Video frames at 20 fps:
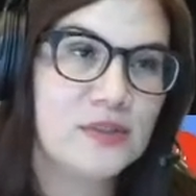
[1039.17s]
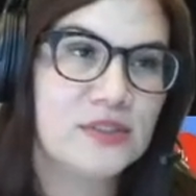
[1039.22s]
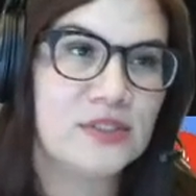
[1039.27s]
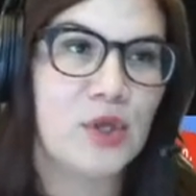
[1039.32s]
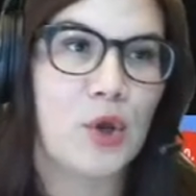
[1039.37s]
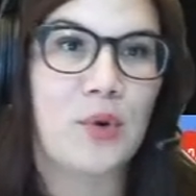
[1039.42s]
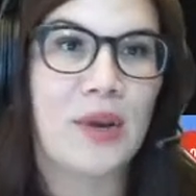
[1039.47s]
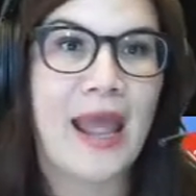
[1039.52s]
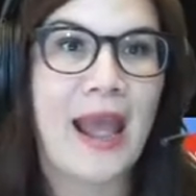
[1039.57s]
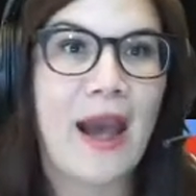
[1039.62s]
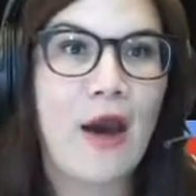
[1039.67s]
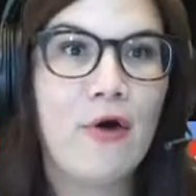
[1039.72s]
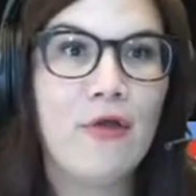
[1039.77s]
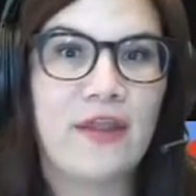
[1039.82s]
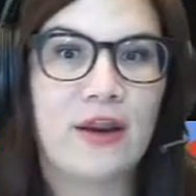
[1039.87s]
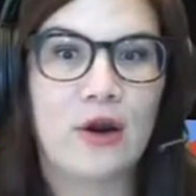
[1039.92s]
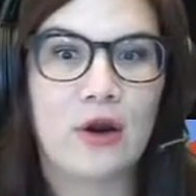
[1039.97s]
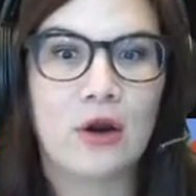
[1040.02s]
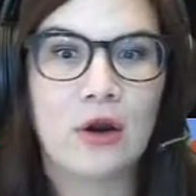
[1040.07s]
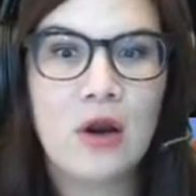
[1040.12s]
So now
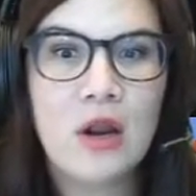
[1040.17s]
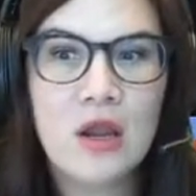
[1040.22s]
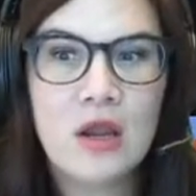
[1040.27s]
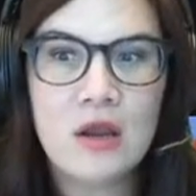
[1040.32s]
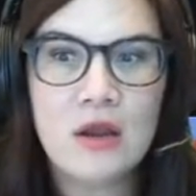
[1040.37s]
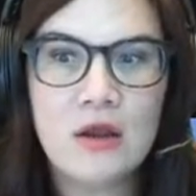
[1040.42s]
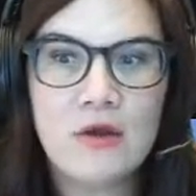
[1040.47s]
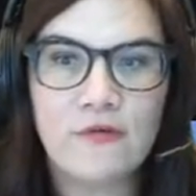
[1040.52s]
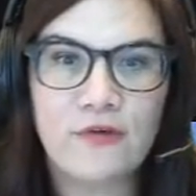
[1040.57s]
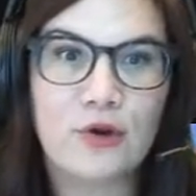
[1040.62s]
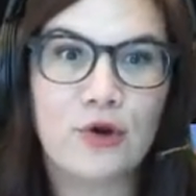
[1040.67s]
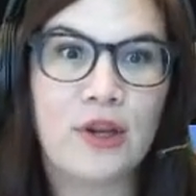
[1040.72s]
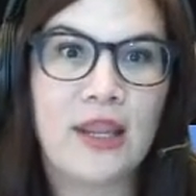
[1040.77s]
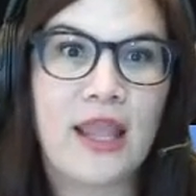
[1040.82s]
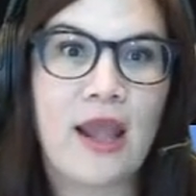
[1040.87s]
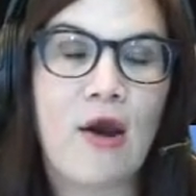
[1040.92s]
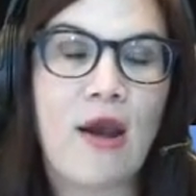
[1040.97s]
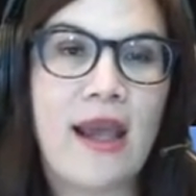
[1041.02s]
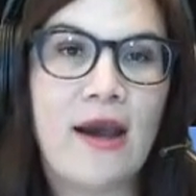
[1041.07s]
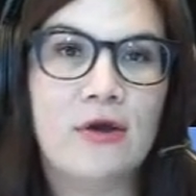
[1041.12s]
they're figuring
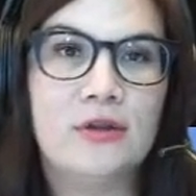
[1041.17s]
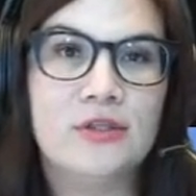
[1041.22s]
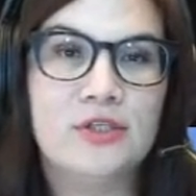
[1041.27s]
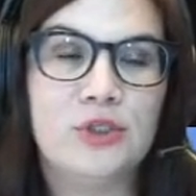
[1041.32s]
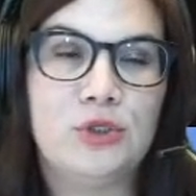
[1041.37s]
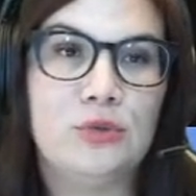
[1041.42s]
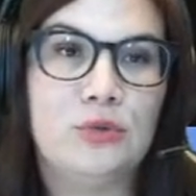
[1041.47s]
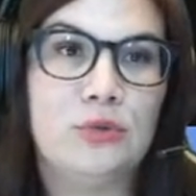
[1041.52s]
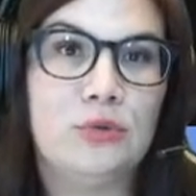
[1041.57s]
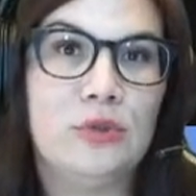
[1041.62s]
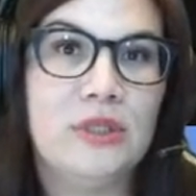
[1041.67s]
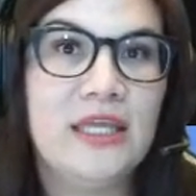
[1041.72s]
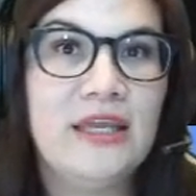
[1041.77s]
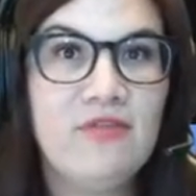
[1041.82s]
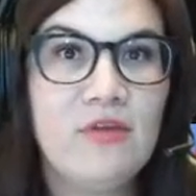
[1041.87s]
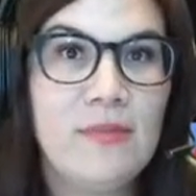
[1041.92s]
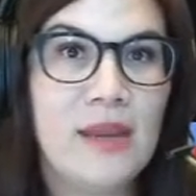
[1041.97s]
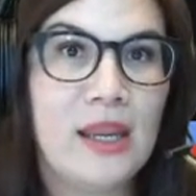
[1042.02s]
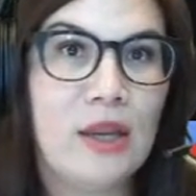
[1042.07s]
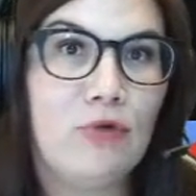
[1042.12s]
out how to leave
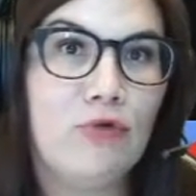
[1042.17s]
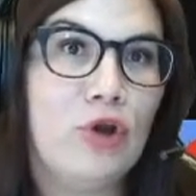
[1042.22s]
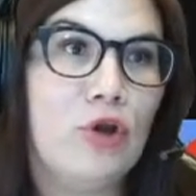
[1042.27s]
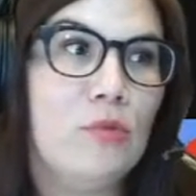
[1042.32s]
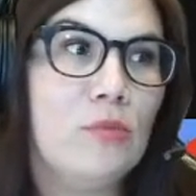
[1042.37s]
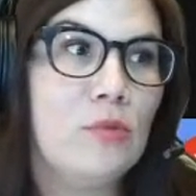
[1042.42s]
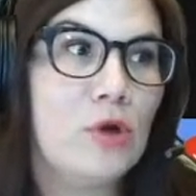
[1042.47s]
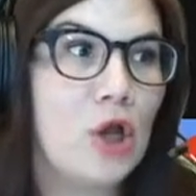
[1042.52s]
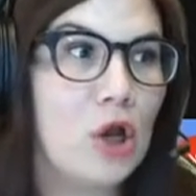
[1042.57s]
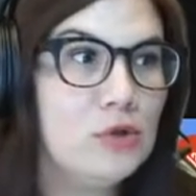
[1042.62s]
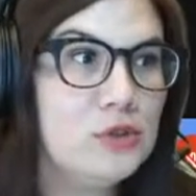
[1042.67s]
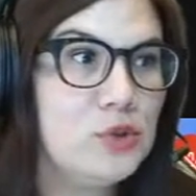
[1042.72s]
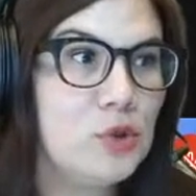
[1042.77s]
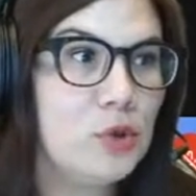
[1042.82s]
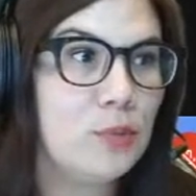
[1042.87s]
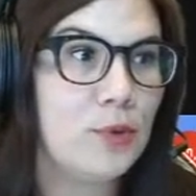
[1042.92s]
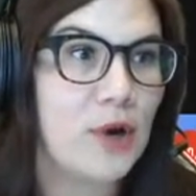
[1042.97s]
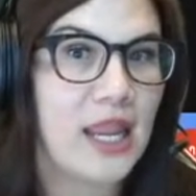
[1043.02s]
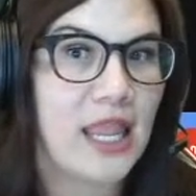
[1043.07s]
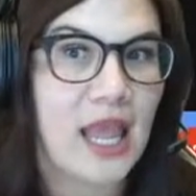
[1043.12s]
the main room, go to a
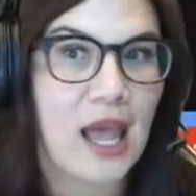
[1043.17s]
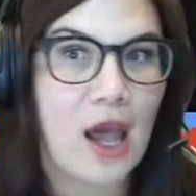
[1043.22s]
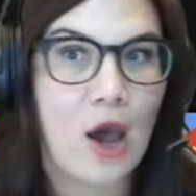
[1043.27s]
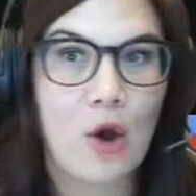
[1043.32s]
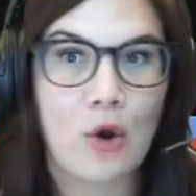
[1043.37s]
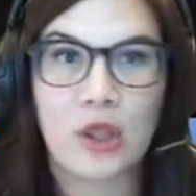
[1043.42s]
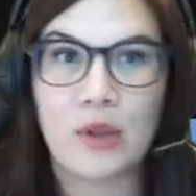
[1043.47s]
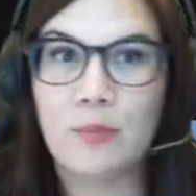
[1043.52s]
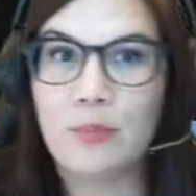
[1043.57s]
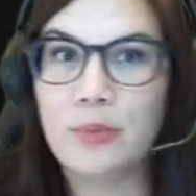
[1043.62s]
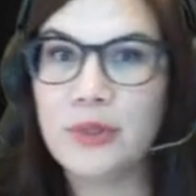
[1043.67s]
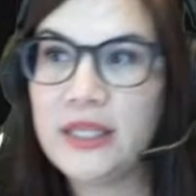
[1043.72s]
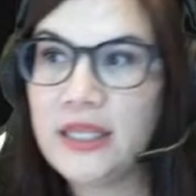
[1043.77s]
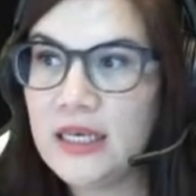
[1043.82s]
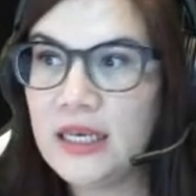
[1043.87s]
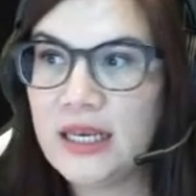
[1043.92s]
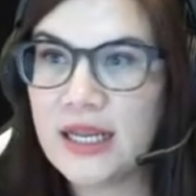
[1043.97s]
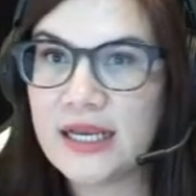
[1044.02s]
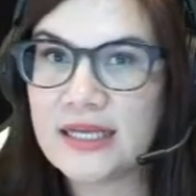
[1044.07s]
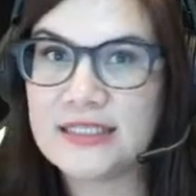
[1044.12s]
breakout,
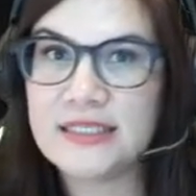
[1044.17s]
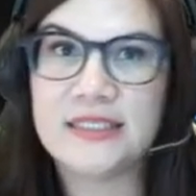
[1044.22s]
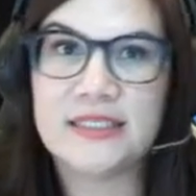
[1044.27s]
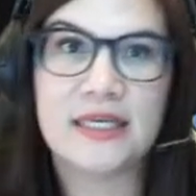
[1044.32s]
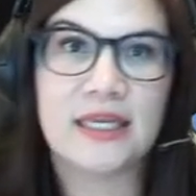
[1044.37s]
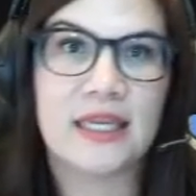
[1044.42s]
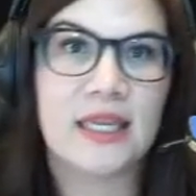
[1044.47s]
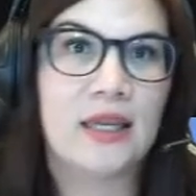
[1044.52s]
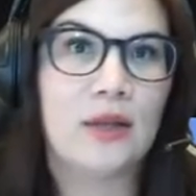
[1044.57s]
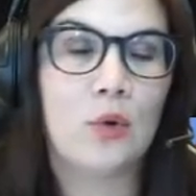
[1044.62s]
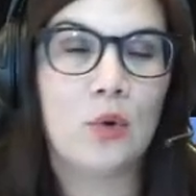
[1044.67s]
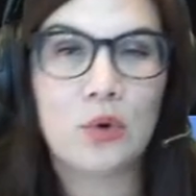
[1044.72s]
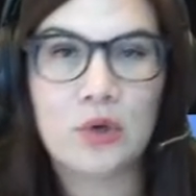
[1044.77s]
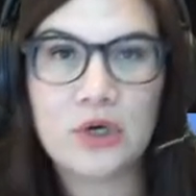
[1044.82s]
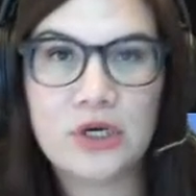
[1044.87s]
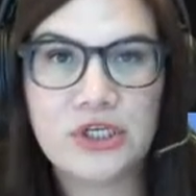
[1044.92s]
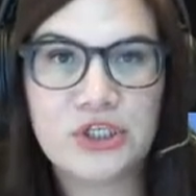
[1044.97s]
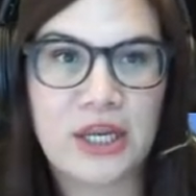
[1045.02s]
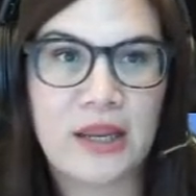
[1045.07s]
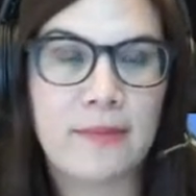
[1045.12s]
complete an exit ticket or
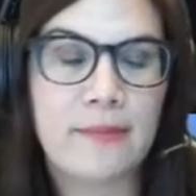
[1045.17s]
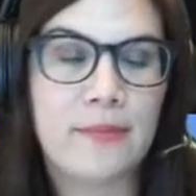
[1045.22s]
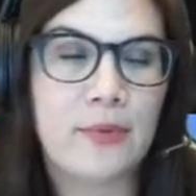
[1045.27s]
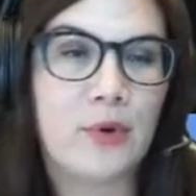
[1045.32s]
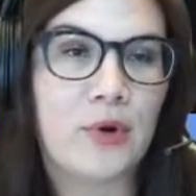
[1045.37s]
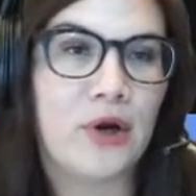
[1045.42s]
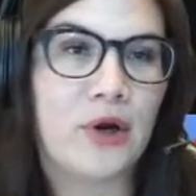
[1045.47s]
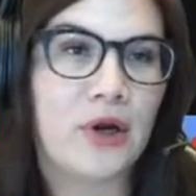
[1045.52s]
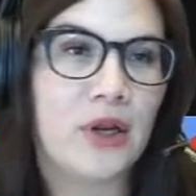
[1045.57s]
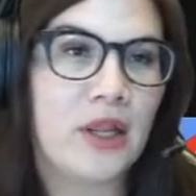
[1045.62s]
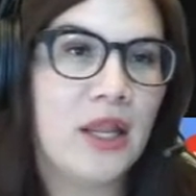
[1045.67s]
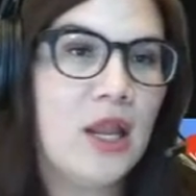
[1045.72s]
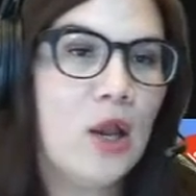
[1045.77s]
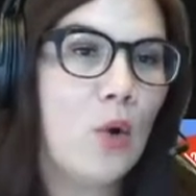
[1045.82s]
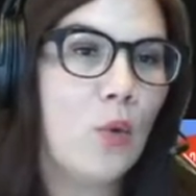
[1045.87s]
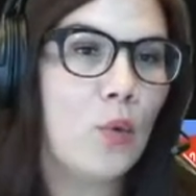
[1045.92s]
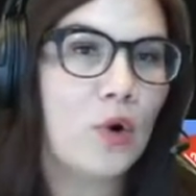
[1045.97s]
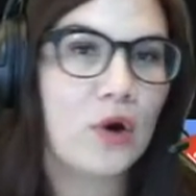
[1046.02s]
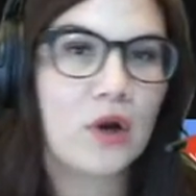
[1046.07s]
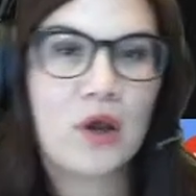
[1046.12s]
a Jamboard,
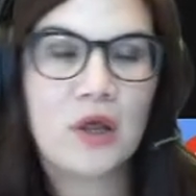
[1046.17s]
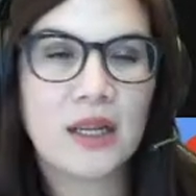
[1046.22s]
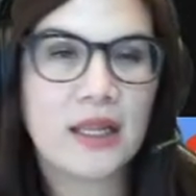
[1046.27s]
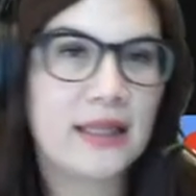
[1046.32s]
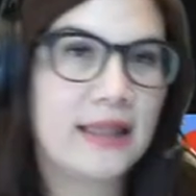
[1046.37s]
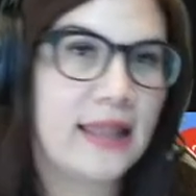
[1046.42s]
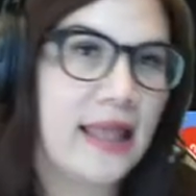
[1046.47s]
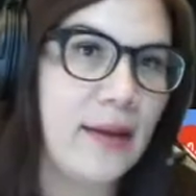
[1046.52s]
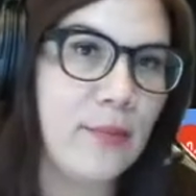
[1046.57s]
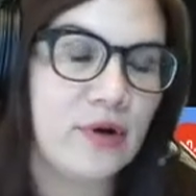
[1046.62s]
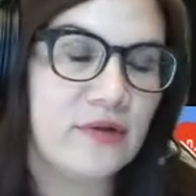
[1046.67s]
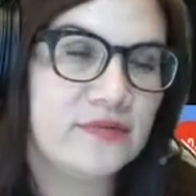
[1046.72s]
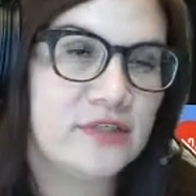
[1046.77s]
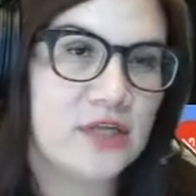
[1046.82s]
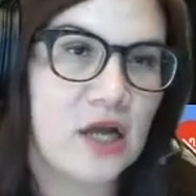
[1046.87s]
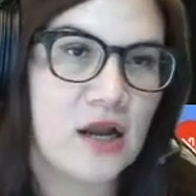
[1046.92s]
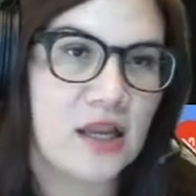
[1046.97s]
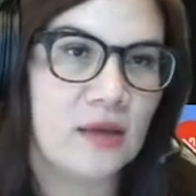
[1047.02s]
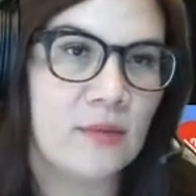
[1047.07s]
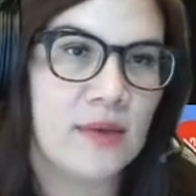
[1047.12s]
work on a collaborative
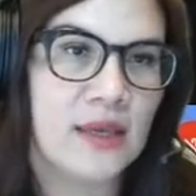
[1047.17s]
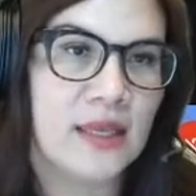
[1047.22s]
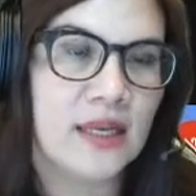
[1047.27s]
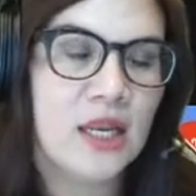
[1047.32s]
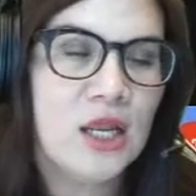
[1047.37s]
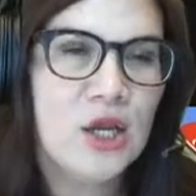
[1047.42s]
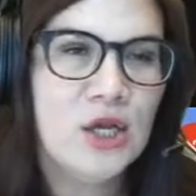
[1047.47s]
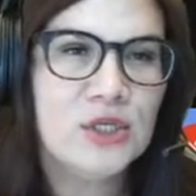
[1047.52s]
document.